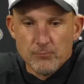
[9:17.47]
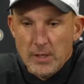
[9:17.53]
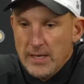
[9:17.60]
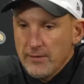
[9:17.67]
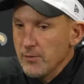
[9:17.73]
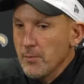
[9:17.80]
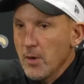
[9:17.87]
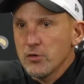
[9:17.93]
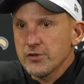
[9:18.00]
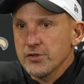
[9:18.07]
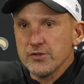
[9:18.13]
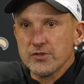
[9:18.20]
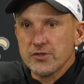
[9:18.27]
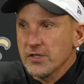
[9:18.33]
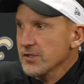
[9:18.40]
we have
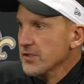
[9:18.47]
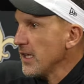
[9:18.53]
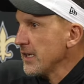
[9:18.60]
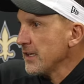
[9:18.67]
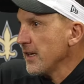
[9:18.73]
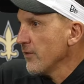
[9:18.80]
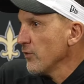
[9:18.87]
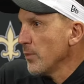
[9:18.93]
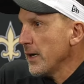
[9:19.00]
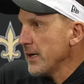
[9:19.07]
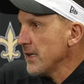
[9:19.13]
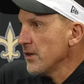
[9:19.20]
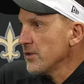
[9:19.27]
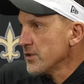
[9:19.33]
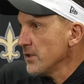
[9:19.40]
emotions just like
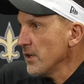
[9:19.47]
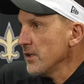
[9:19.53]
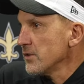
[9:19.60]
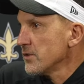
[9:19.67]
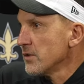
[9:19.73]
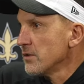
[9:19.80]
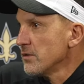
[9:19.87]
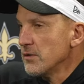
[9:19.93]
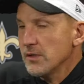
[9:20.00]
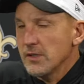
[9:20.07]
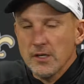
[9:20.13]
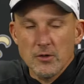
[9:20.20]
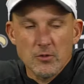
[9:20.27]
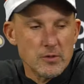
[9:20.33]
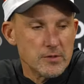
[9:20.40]
everybody else does,
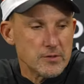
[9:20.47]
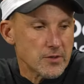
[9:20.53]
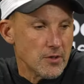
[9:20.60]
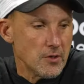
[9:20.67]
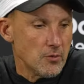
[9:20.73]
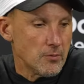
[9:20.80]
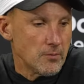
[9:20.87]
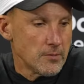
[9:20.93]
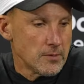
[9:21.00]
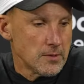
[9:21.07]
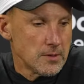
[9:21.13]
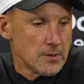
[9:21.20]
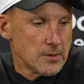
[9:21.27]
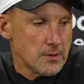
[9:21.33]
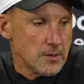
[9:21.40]
you know, and so.
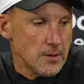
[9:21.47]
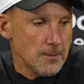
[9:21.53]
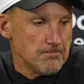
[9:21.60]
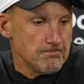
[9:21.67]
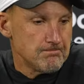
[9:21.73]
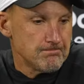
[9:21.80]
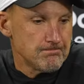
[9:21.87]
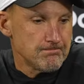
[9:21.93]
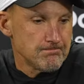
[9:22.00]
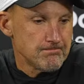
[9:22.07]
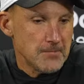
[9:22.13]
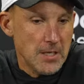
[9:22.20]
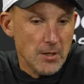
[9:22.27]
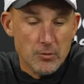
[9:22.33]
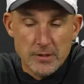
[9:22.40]
Um,
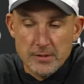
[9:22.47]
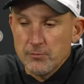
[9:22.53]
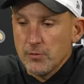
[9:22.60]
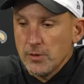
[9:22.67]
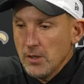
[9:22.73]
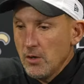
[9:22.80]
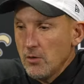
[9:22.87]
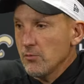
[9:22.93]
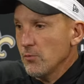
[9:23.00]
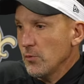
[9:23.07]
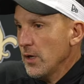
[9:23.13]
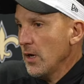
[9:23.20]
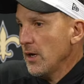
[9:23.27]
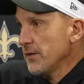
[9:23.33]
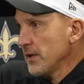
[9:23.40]
yeah, we, we all
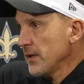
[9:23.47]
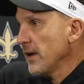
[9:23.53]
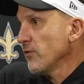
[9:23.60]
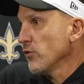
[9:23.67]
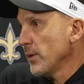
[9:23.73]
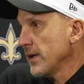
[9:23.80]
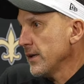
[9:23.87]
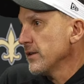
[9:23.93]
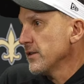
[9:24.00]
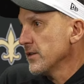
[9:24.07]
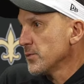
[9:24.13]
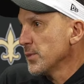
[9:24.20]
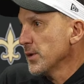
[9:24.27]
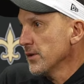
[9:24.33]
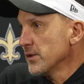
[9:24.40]
we all I think everybody in
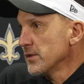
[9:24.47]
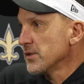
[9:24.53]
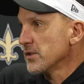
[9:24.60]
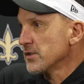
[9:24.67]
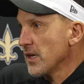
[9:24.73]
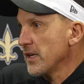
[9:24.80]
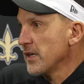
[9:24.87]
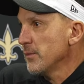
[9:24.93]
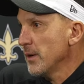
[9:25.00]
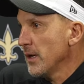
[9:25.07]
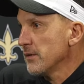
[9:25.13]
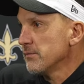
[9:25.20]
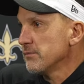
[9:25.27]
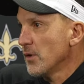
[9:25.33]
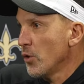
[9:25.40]
this building is excited
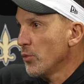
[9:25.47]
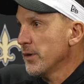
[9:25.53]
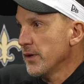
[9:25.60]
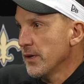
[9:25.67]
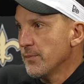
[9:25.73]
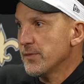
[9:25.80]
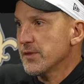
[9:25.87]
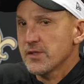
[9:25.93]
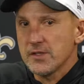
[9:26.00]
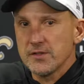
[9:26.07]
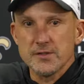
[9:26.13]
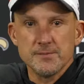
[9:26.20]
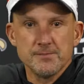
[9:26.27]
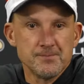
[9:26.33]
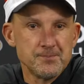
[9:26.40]
about opening up the
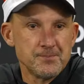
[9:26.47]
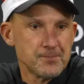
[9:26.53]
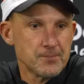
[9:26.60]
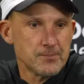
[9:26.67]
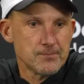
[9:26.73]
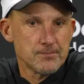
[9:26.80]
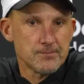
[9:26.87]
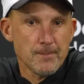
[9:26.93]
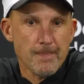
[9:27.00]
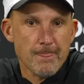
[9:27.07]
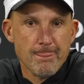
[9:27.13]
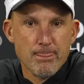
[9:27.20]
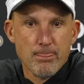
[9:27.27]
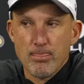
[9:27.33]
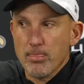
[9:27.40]
season. It is a little
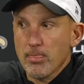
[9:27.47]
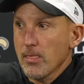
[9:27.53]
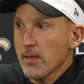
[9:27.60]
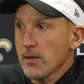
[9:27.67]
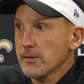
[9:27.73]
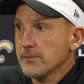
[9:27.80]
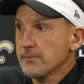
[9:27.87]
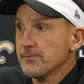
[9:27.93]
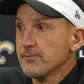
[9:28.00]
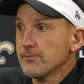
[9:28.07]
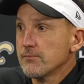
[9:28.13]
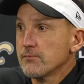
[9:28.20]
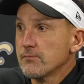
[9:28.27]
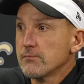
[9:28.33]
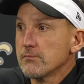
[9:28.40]
different, isn't it, than
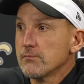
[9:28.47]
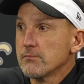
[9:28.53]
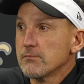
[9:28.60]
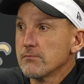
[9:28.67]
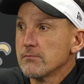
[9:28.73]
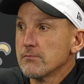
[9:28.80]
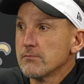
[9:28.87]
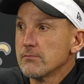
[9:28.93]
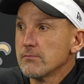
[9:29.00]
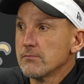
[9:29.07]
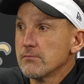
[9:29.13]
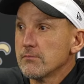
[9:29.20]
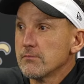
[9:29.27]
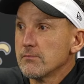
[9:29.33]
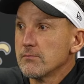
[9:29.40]
when you've been
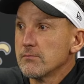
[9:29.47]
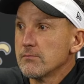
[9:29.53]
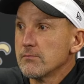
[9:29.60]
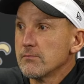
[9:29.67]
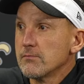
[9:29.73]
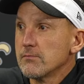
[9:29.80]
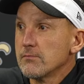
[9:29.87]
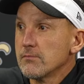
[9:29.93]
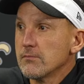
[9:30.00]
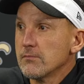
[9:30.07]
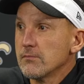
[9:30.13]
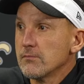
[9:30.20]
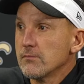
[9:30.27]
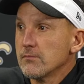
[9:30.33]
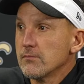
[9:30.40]
preparing since like July
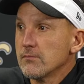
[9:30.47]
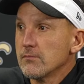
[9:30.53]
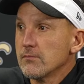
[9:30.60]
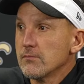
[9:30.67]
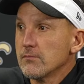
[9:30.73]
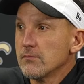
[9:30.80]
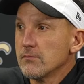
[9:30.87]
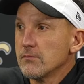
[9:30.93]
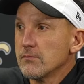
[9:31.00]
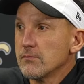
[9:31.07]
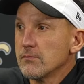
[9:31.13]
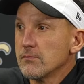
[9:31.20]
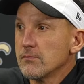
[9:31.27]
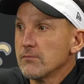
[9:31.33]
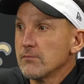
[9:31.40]
and you finally play. It's
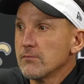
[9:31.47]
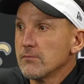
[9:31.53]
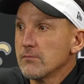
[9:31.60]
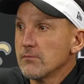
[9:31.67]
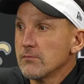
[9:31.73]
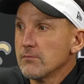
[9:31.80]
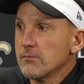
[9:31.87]
different than like